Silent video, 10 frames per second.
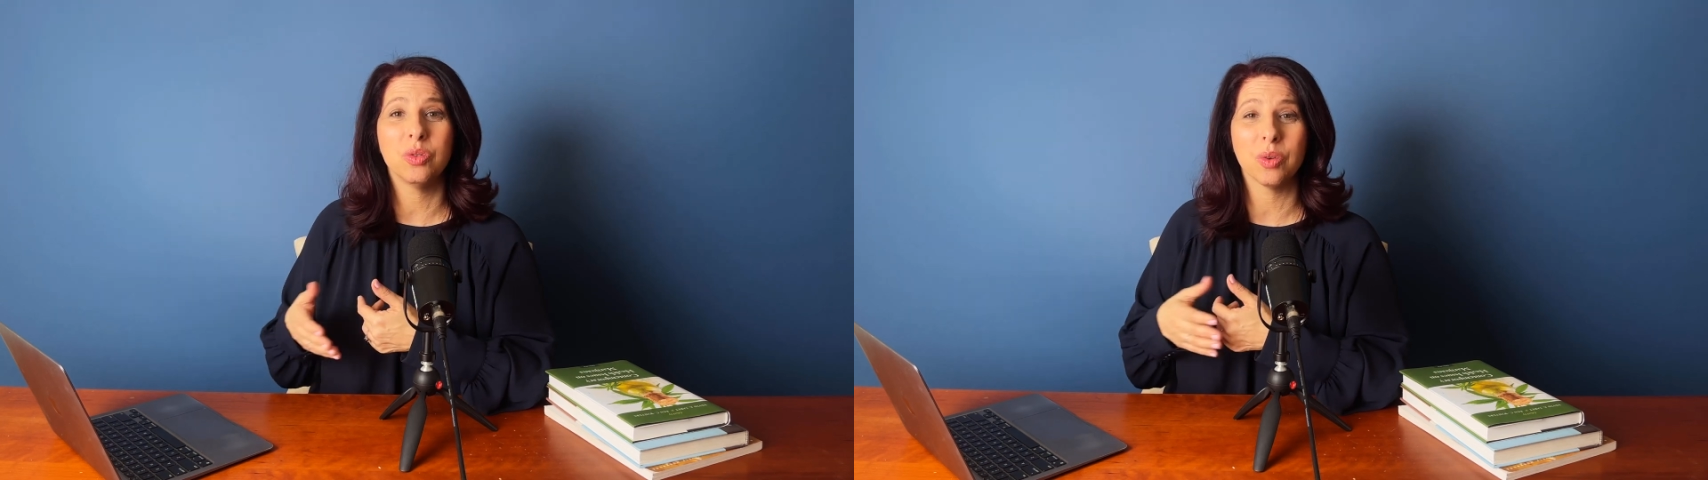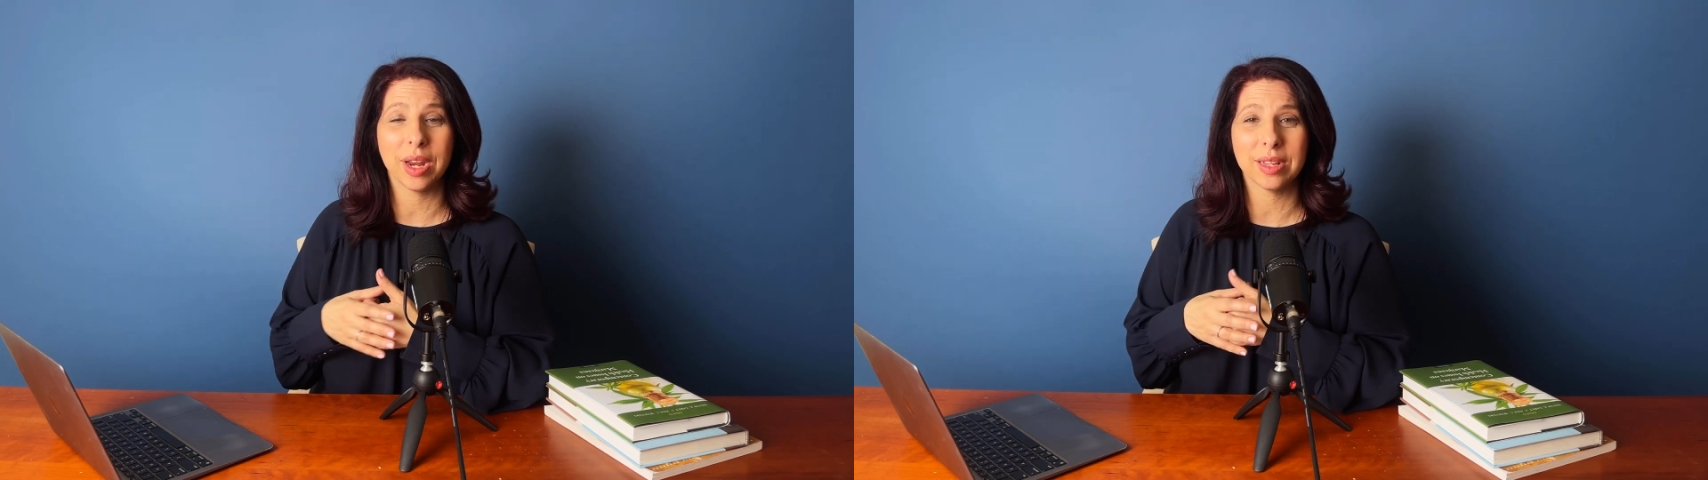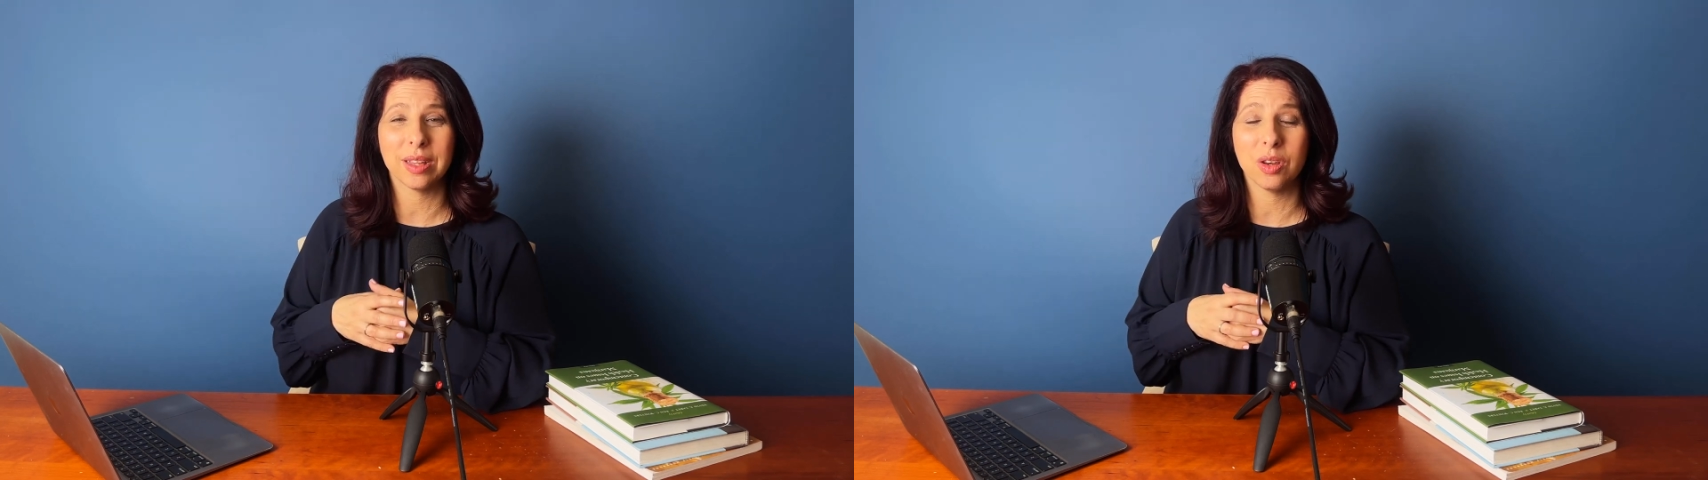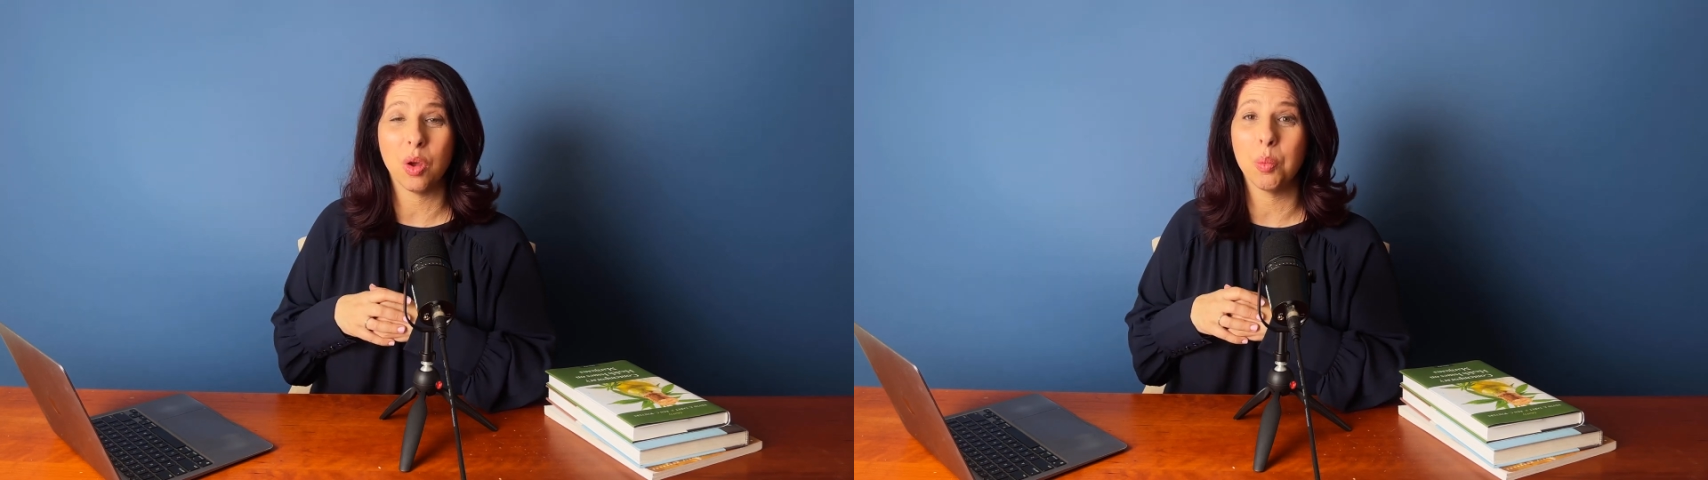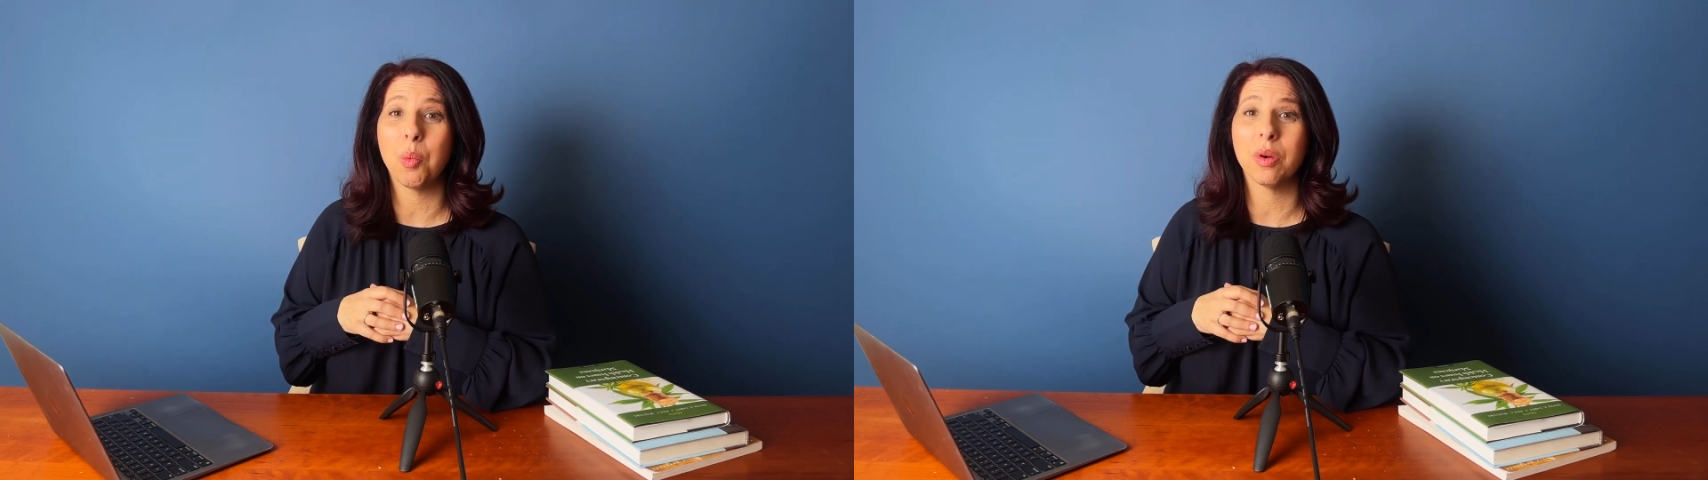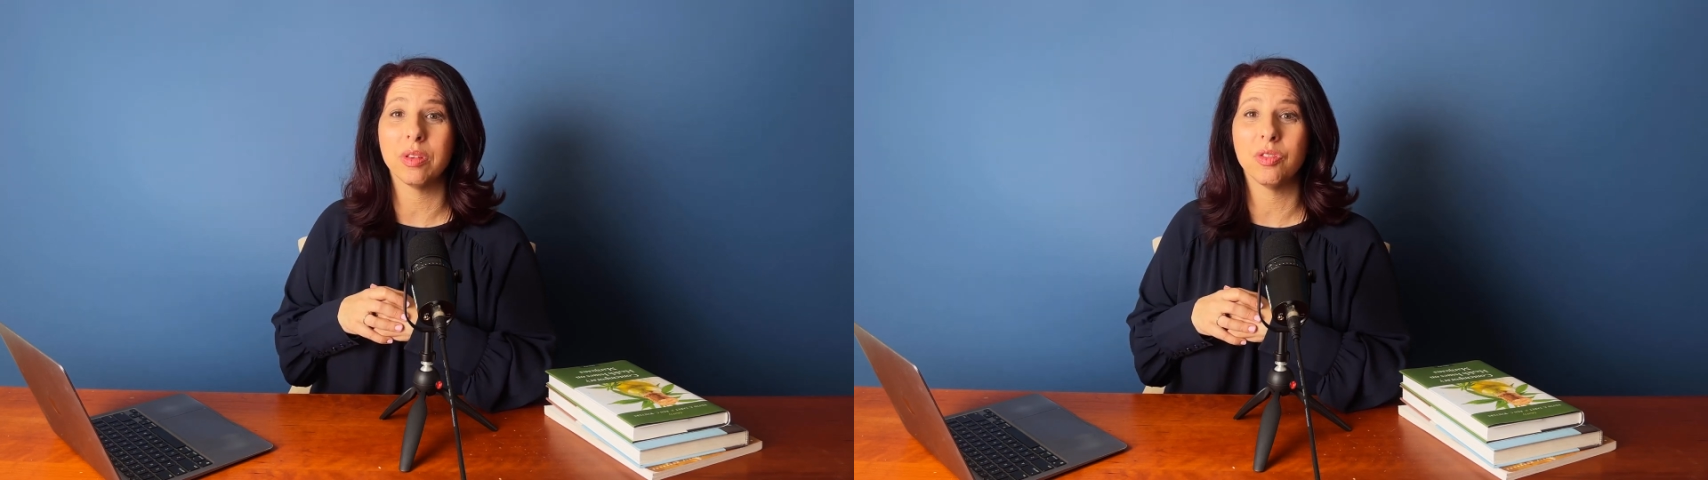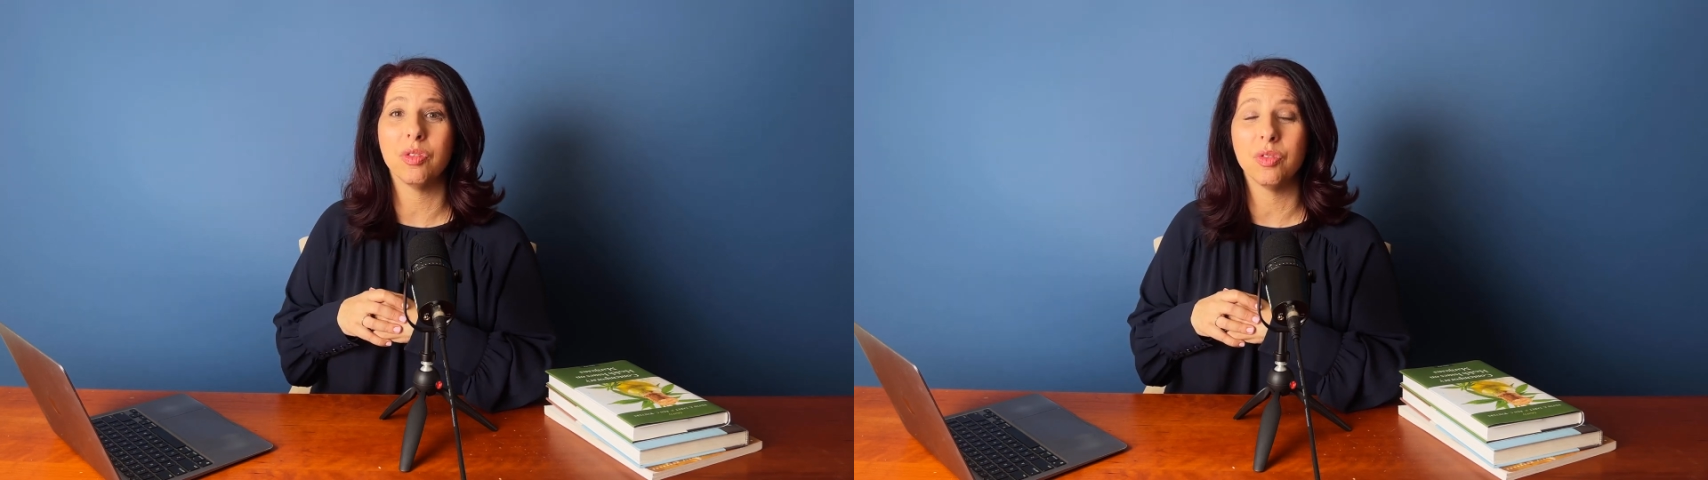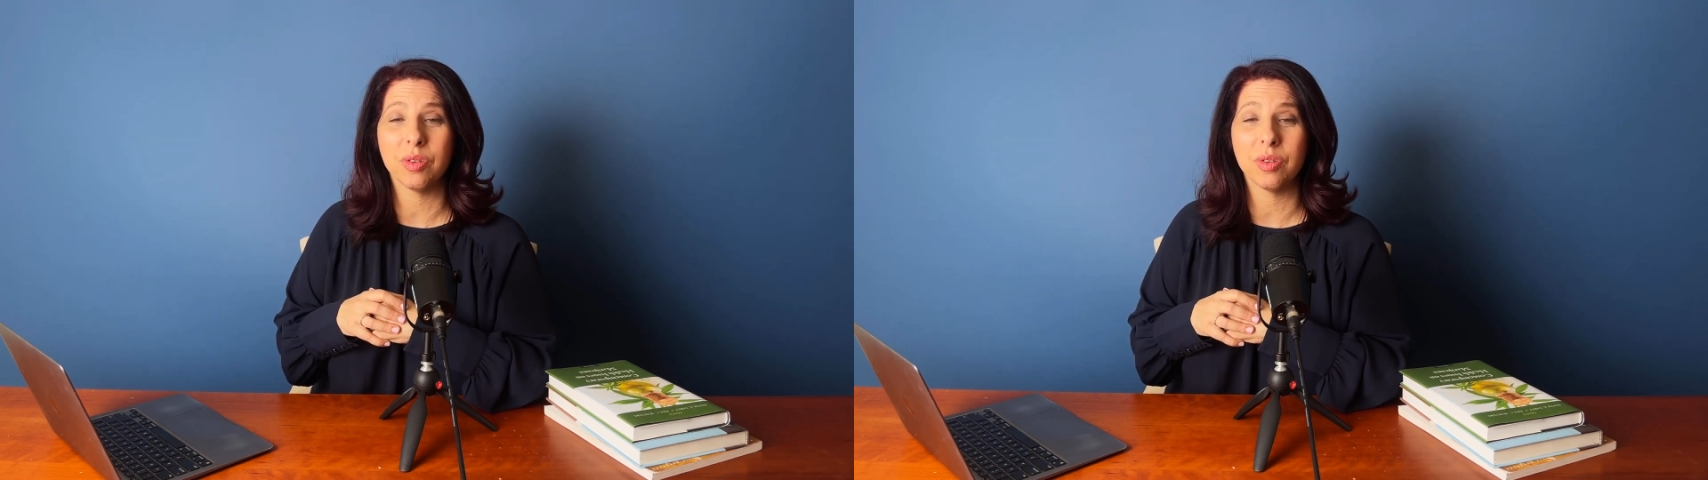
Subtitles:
drinks and no more than 2